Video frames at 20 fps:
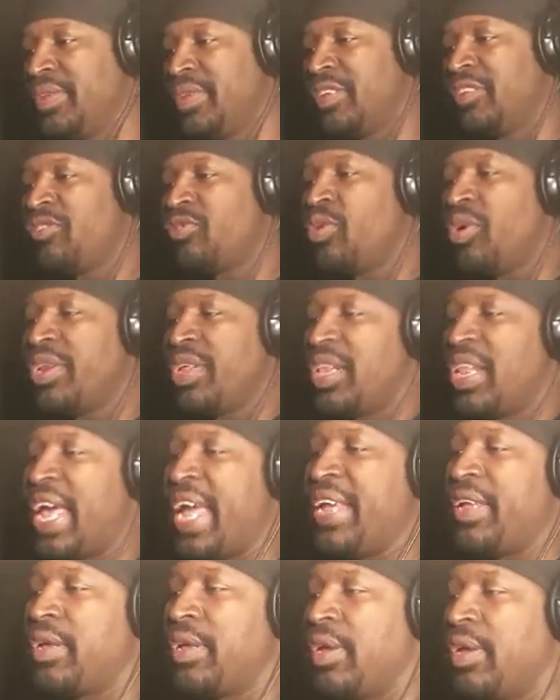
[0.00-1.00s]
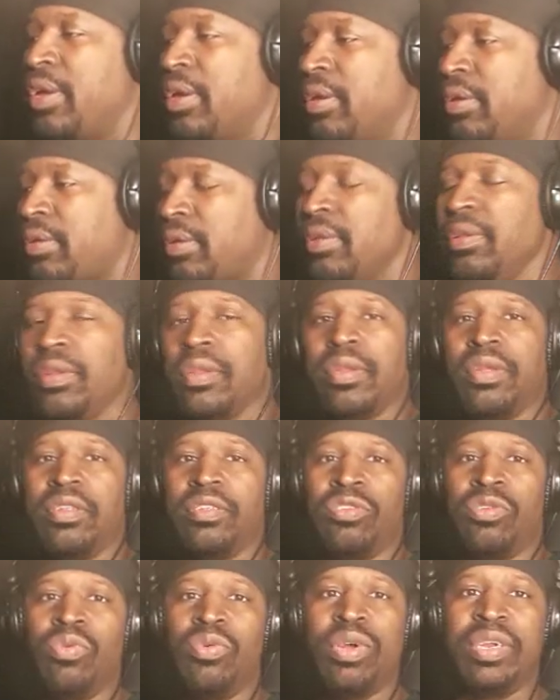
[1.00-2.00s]
It's sort of like
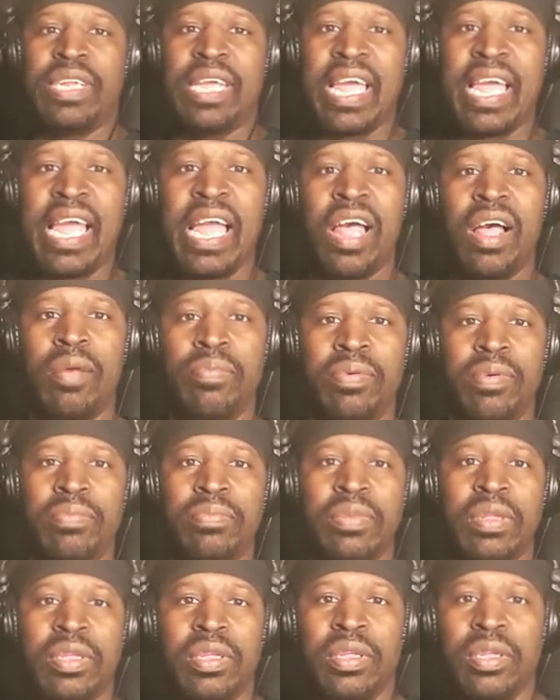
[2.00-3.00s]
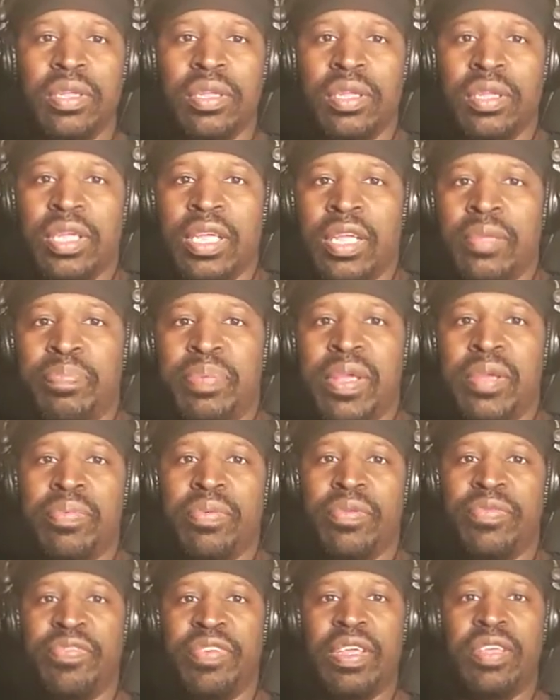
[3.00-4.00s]
doing an album and
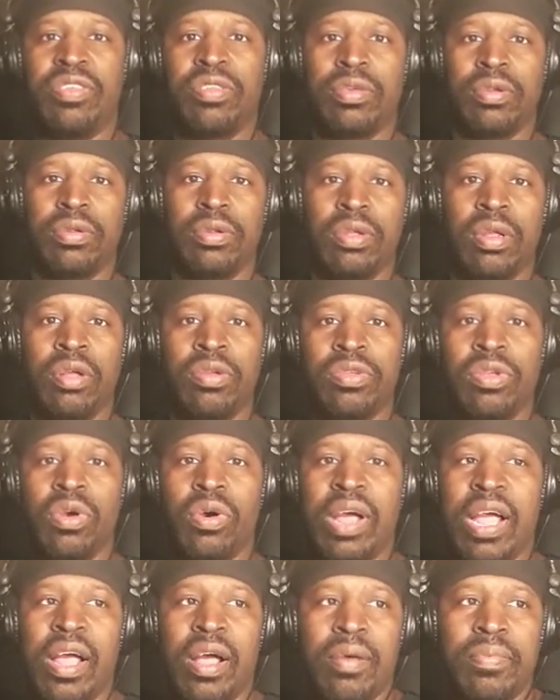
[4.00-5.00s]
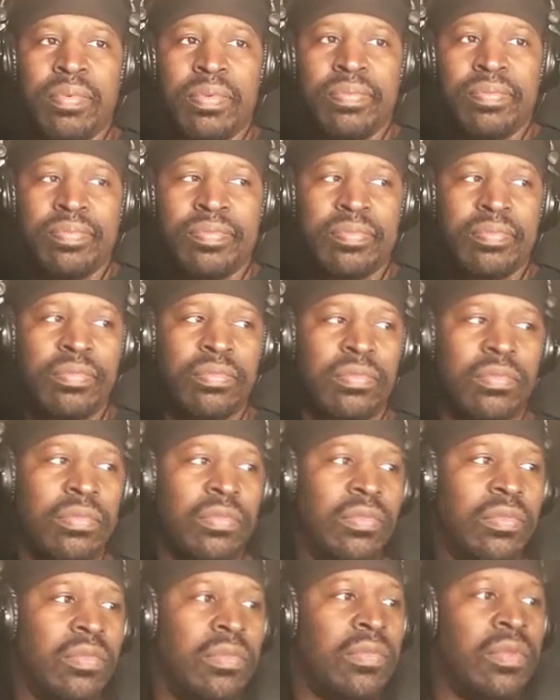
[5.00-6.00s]
people feature on your album.
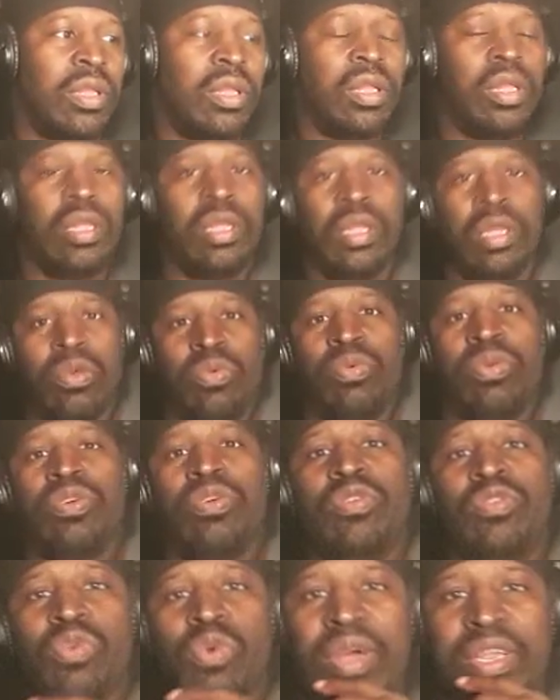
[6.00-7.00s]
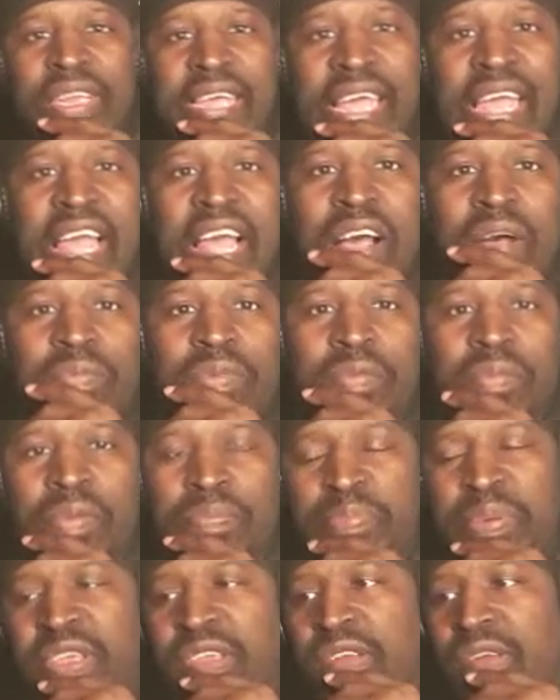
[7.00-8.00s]
When you doing an album and
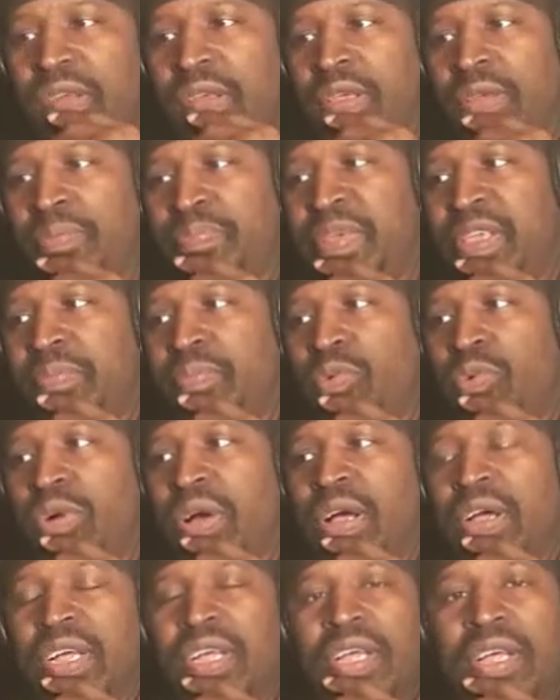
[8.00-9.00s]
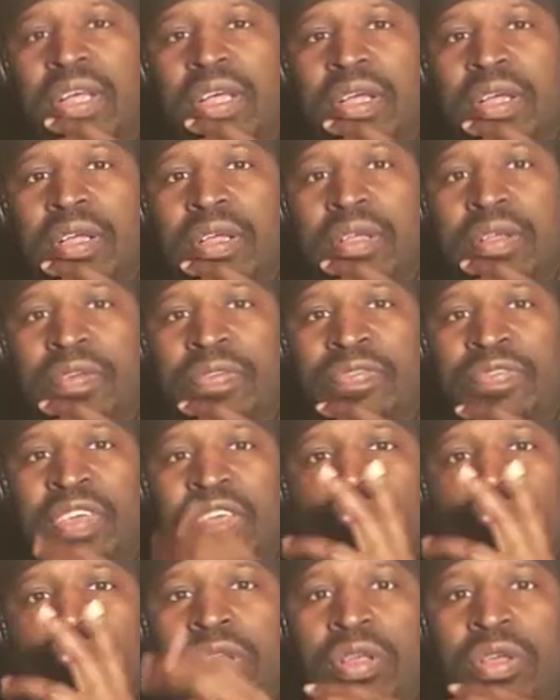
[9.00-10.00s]
people are
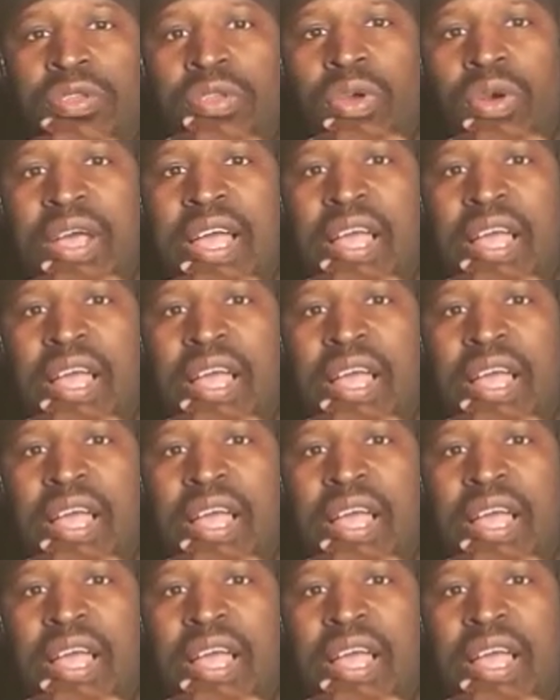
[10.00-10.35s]
featured on your